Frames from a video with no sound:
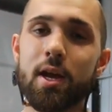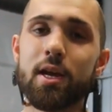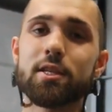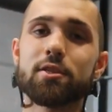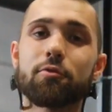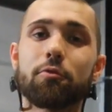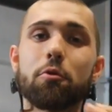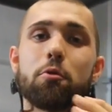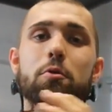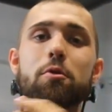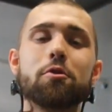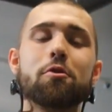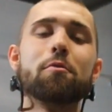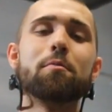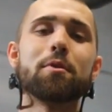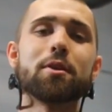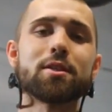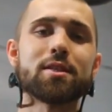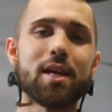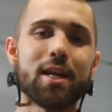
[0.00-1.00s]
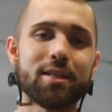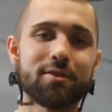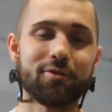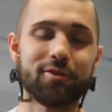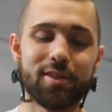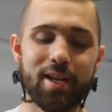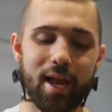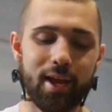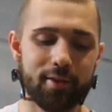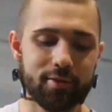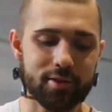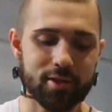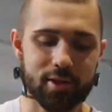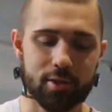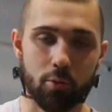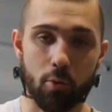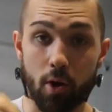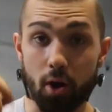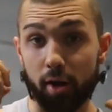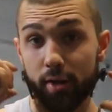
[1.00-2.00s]
It's ruined numerous sets for deadlifts and
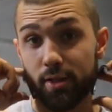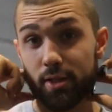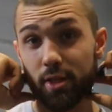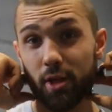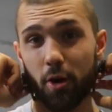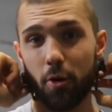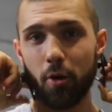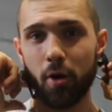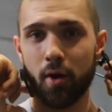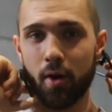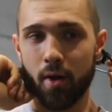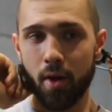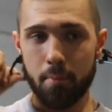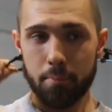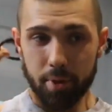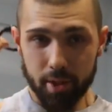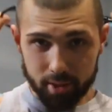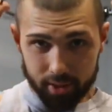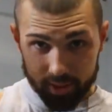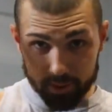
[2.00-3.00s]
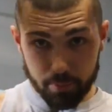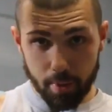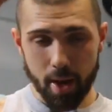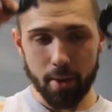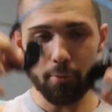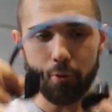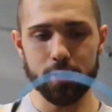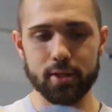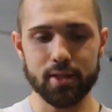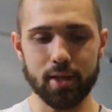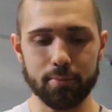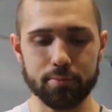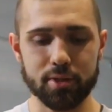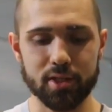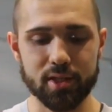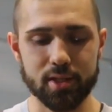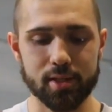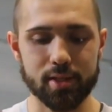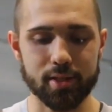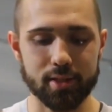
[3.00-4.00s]
squats. So pick these bad boys up
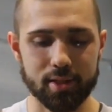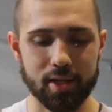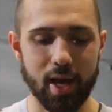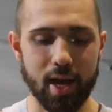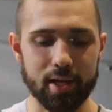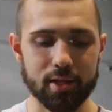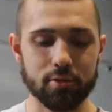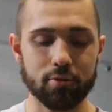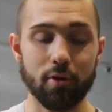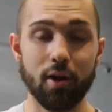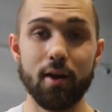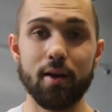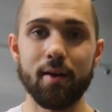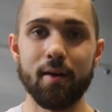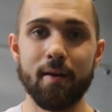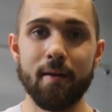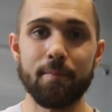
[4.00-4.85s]
just as a test run.